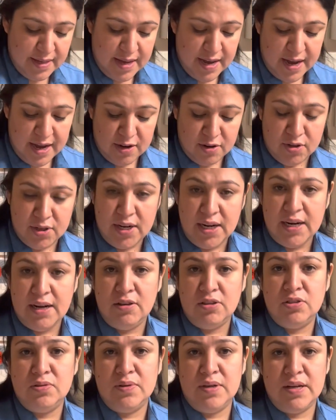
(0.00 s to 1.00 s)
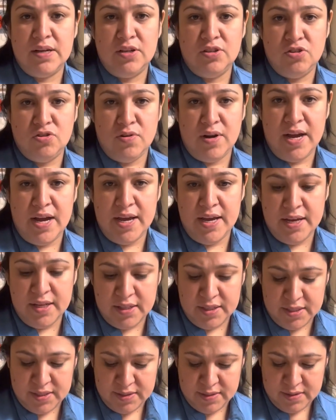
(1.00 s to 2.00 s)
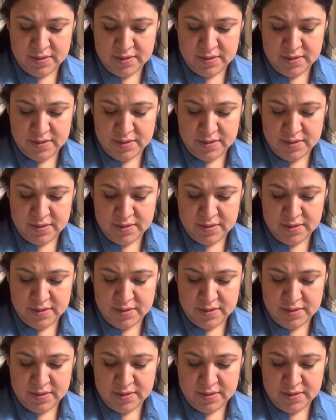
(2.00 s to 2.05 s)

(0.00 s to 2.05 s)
I'm gonna allow to air dry it.